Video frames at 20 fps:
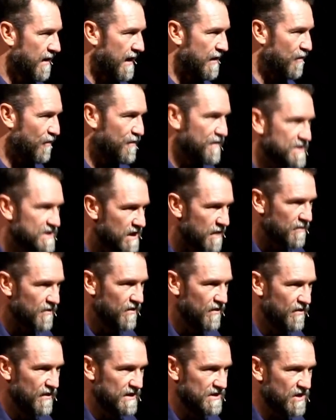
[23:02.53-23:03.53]
I know for some of
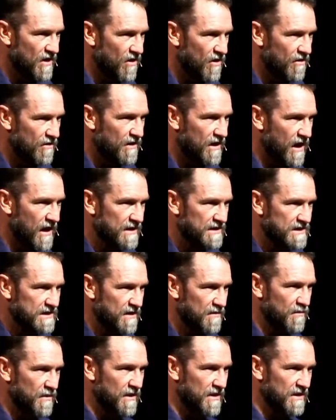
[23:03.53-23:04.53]
you that's a hard
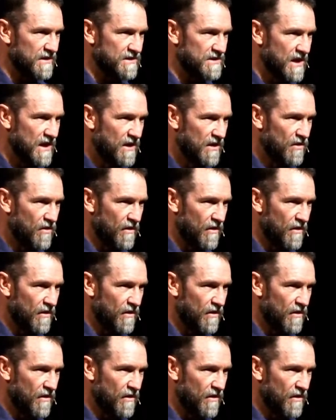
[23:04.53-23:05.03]
concept because